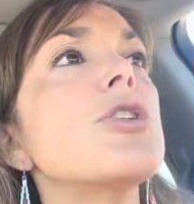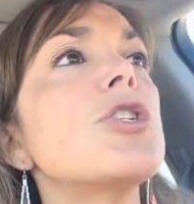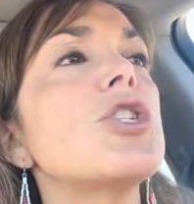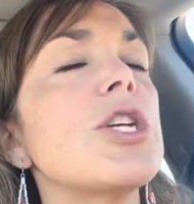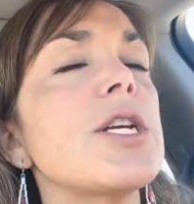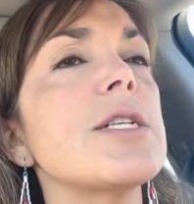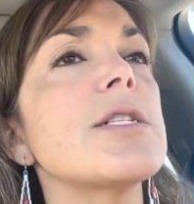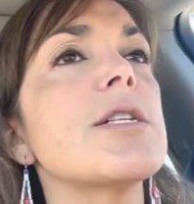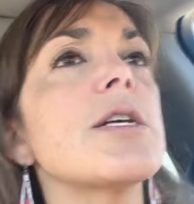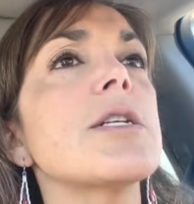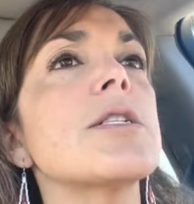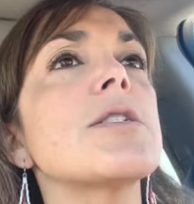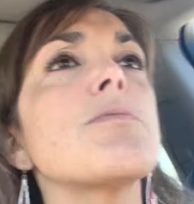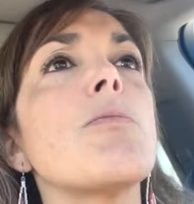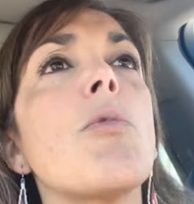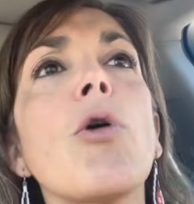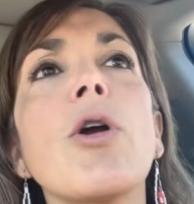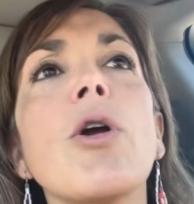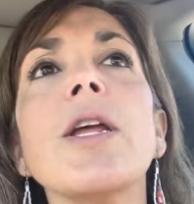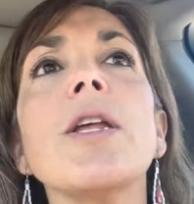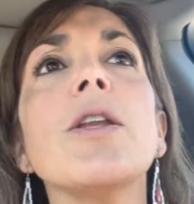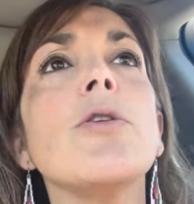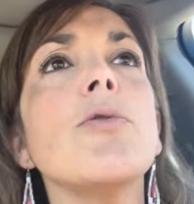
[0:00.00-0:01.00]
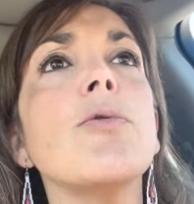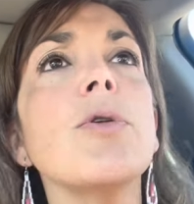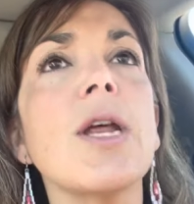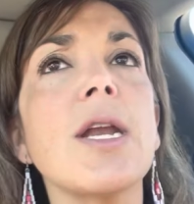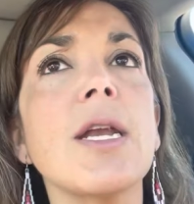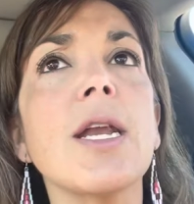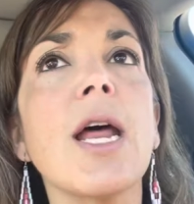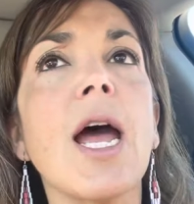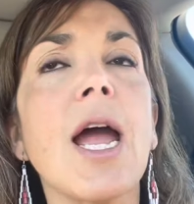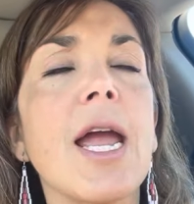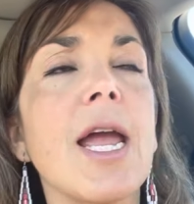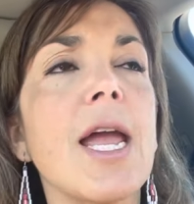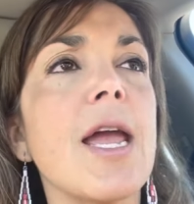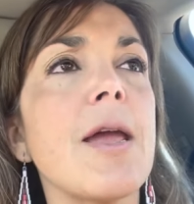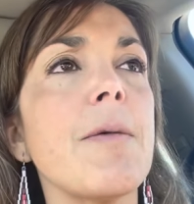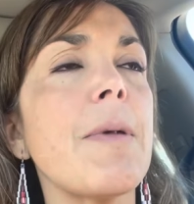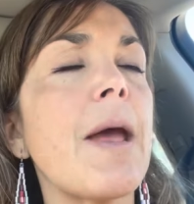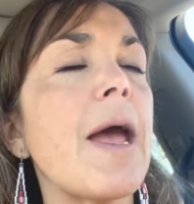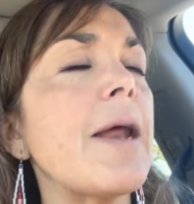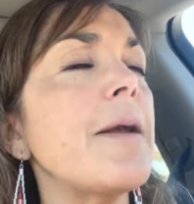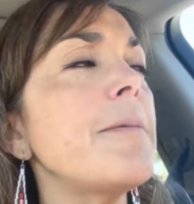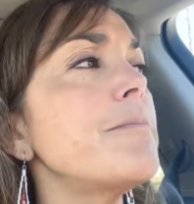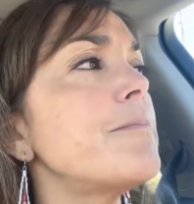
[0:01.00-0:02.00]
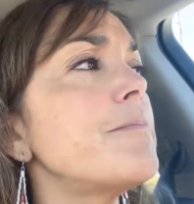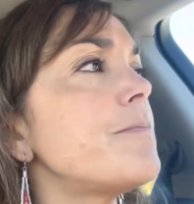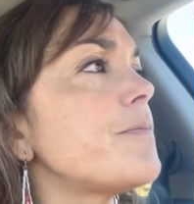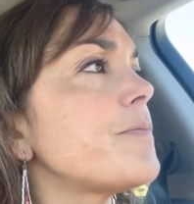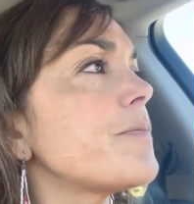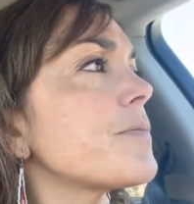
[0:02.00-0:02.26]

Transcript: Jesus, morning, noon, and night. Amen.